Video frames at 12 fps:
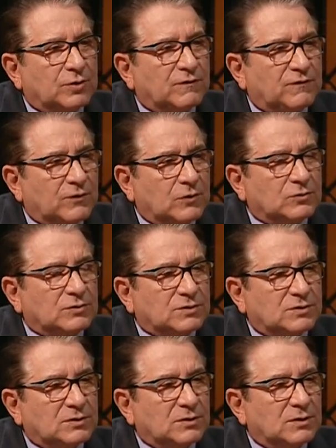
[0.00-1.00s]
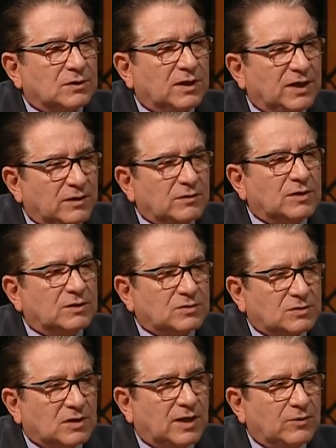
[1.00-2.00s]
folks in this
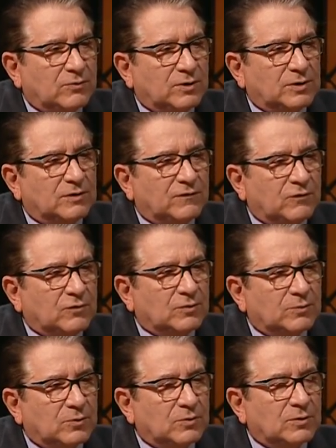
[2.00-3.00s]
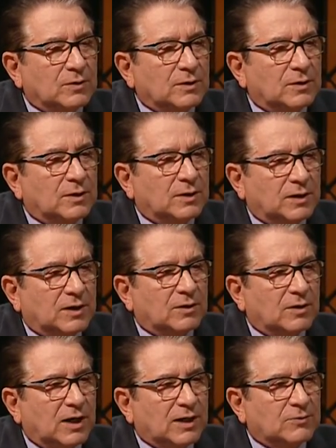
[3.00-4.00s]
state when the Affordable
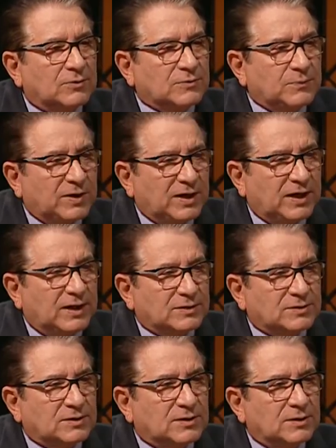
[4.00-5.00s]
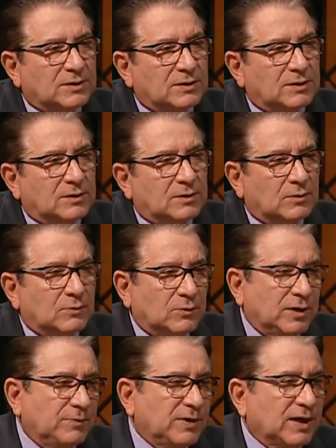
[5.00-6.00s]
Care Act was passed
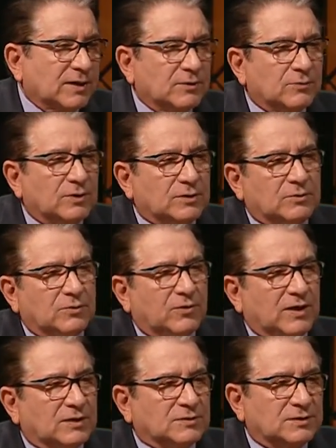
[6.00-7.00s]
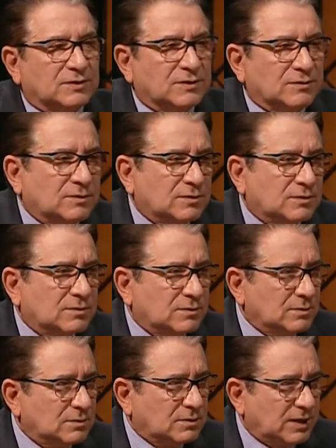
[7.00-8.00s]
way back in,
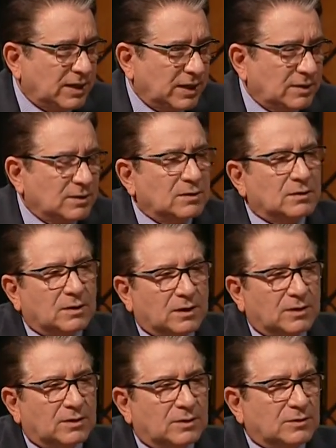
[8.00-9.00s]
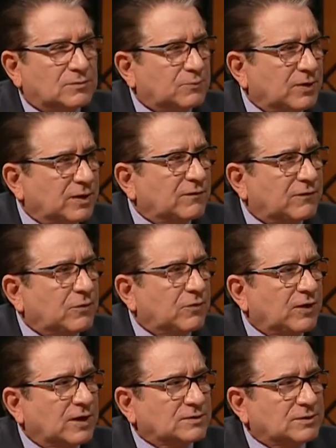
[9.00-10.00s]
2010? 10? Yeah, in the spring of
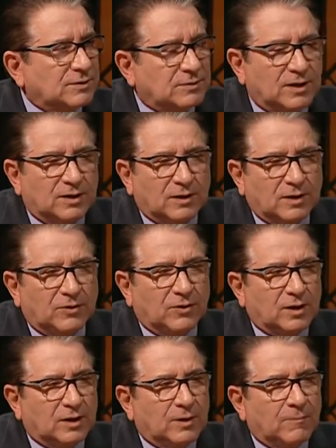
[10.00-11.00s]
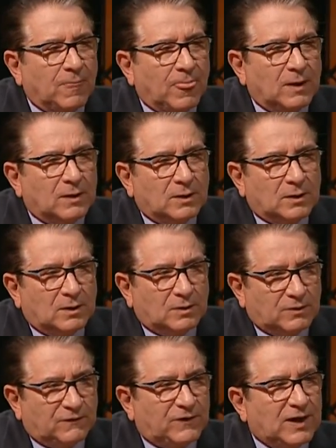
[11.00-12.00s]
2010, I think.
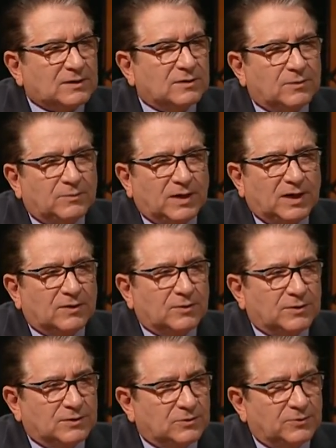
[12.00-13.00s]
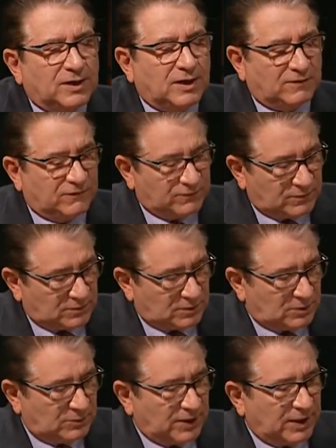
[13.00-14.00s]
The fact of the matter is that we had
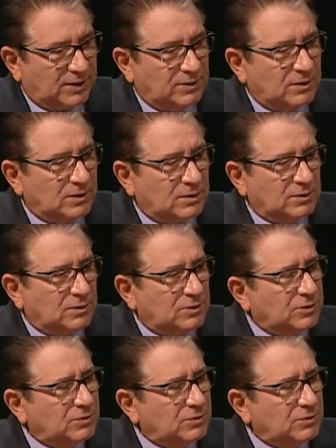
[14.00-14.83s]
do you